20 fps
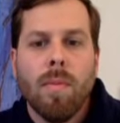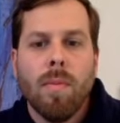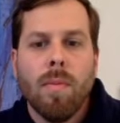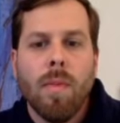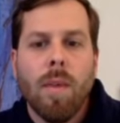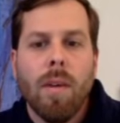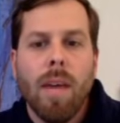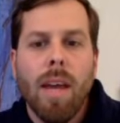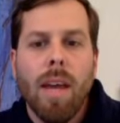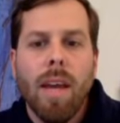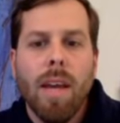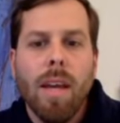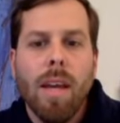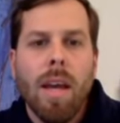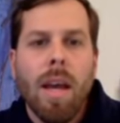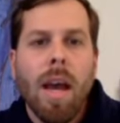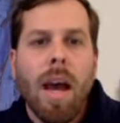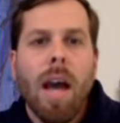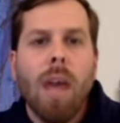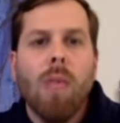Okay?
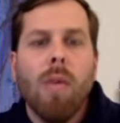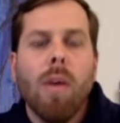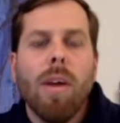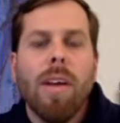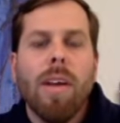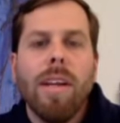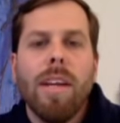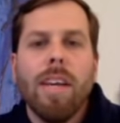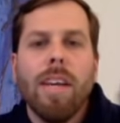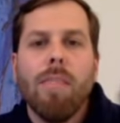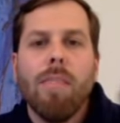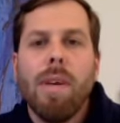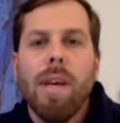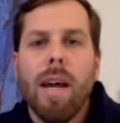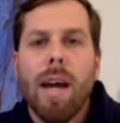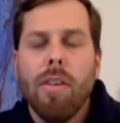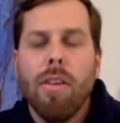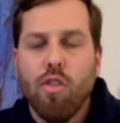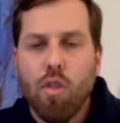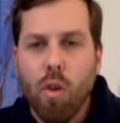I want you to give me
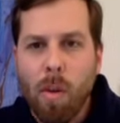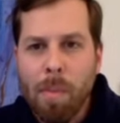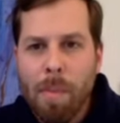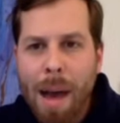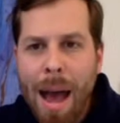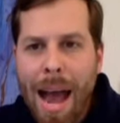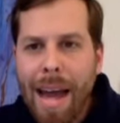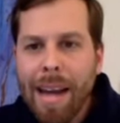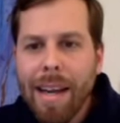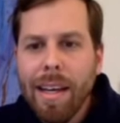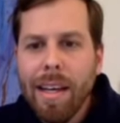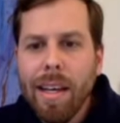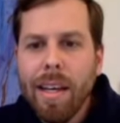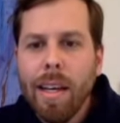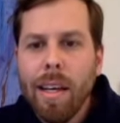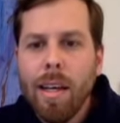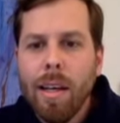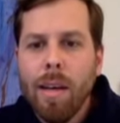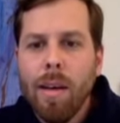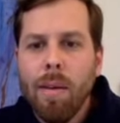a
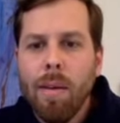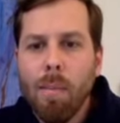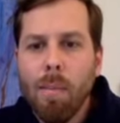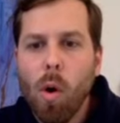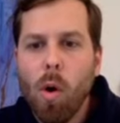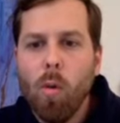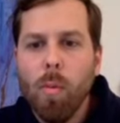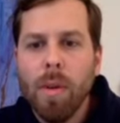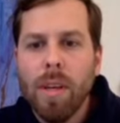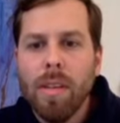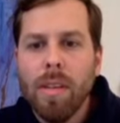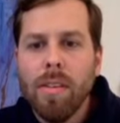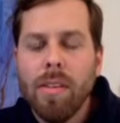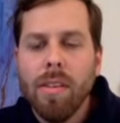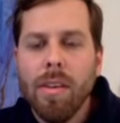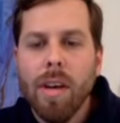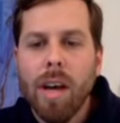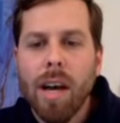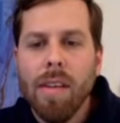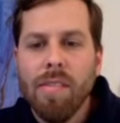dramatic
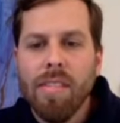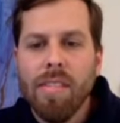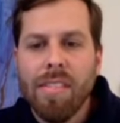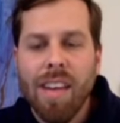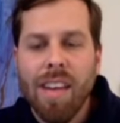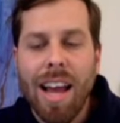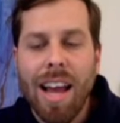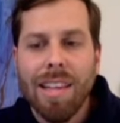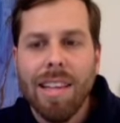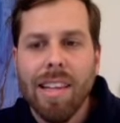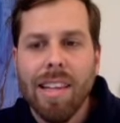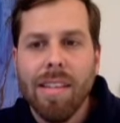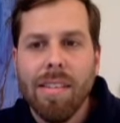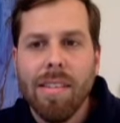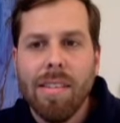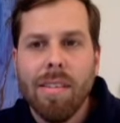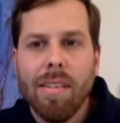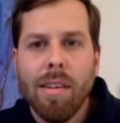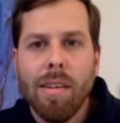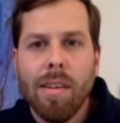moment of
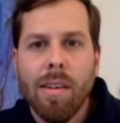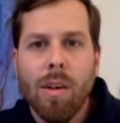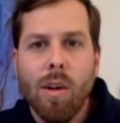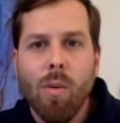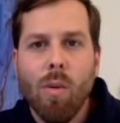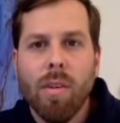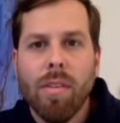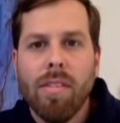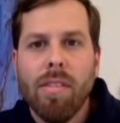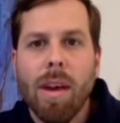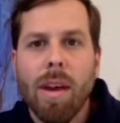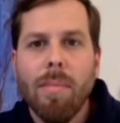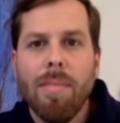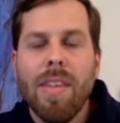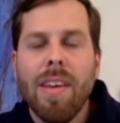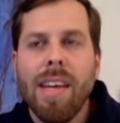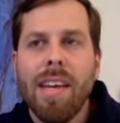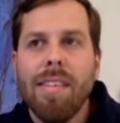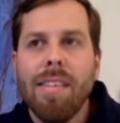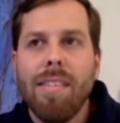silence where
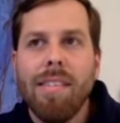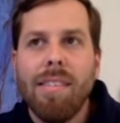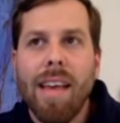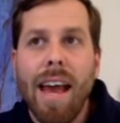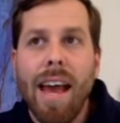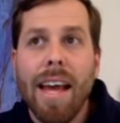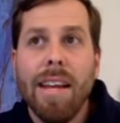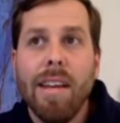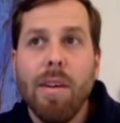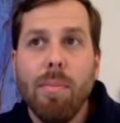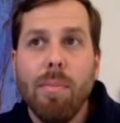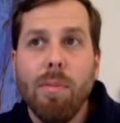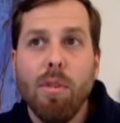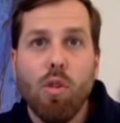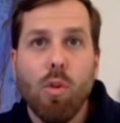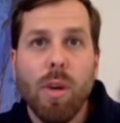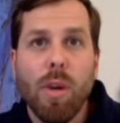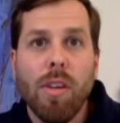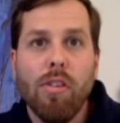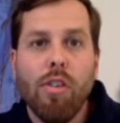something is said
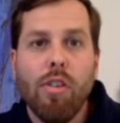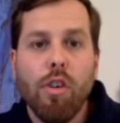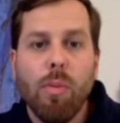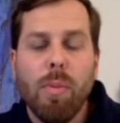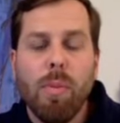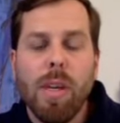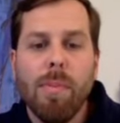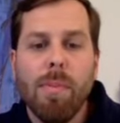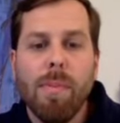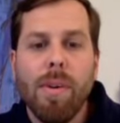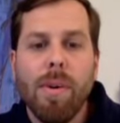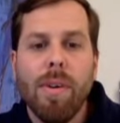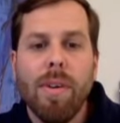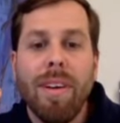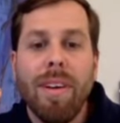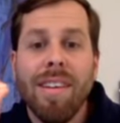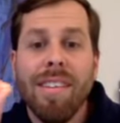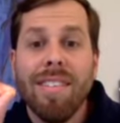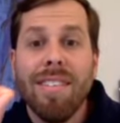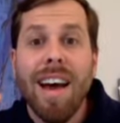between two
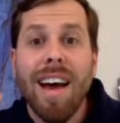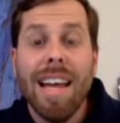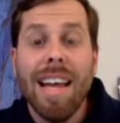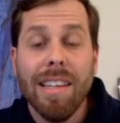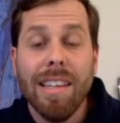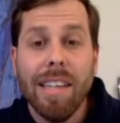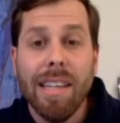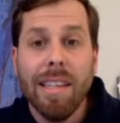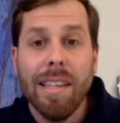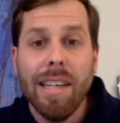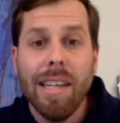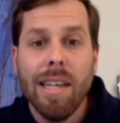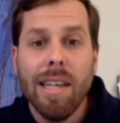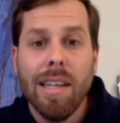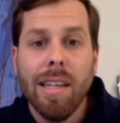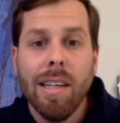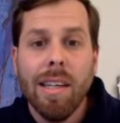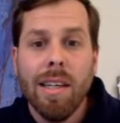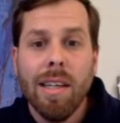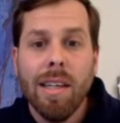people silently.
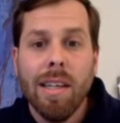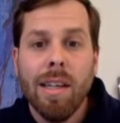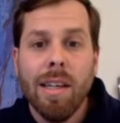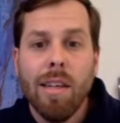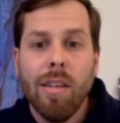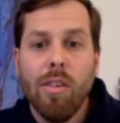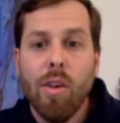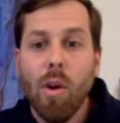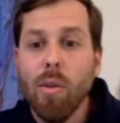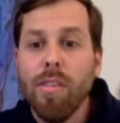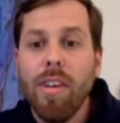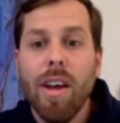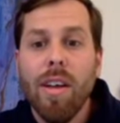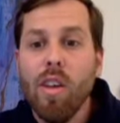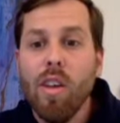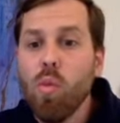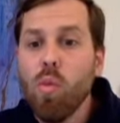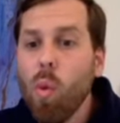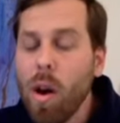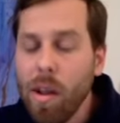Don't tell
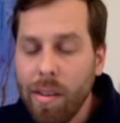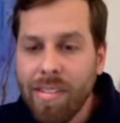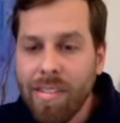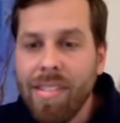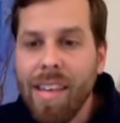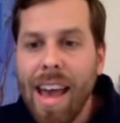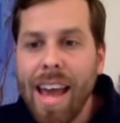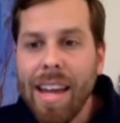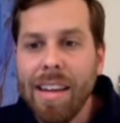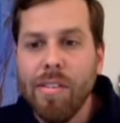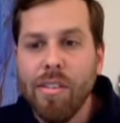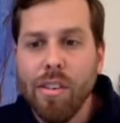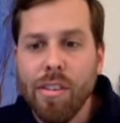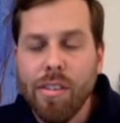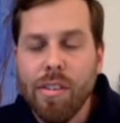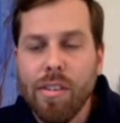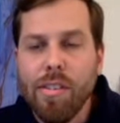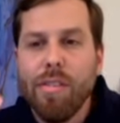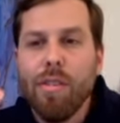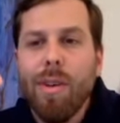us what's said,
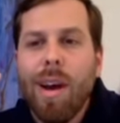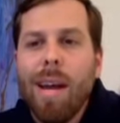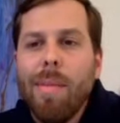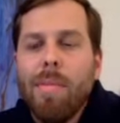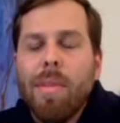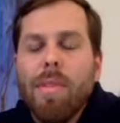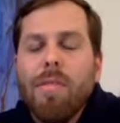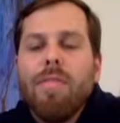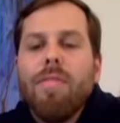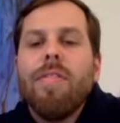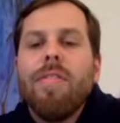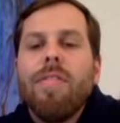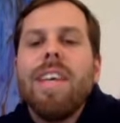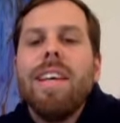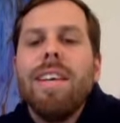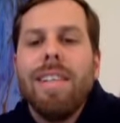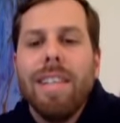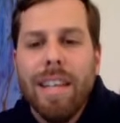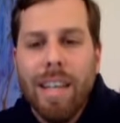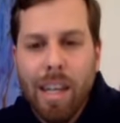just describe the
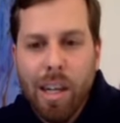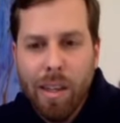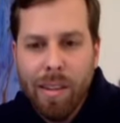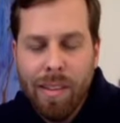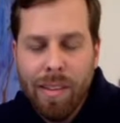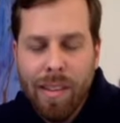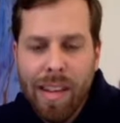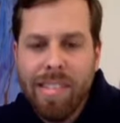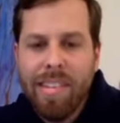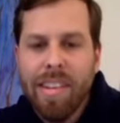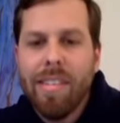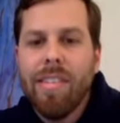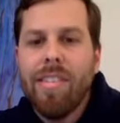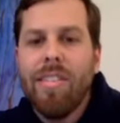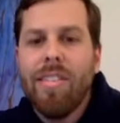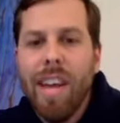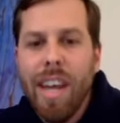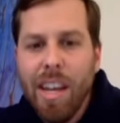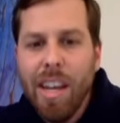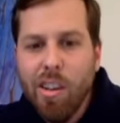feeling that's
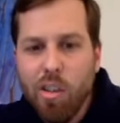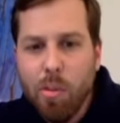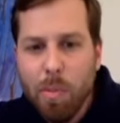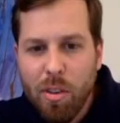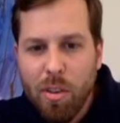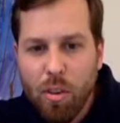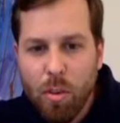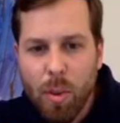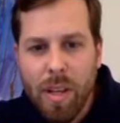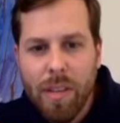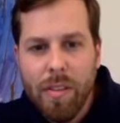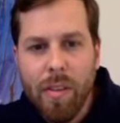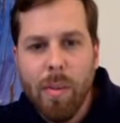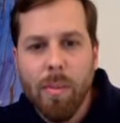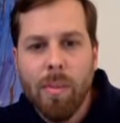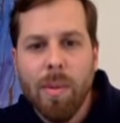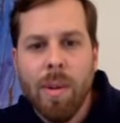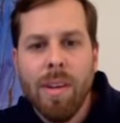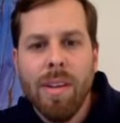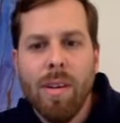exchanged between
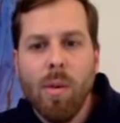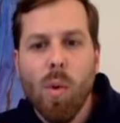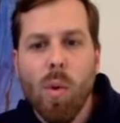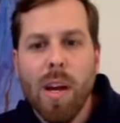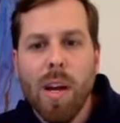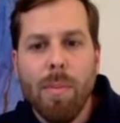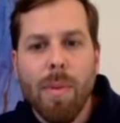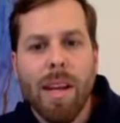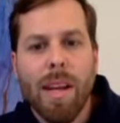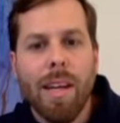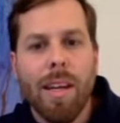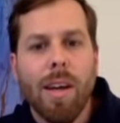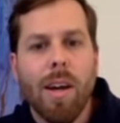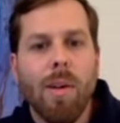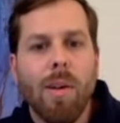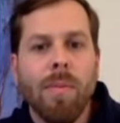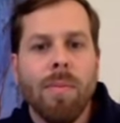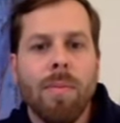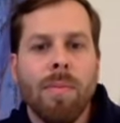them. 1 minute, go.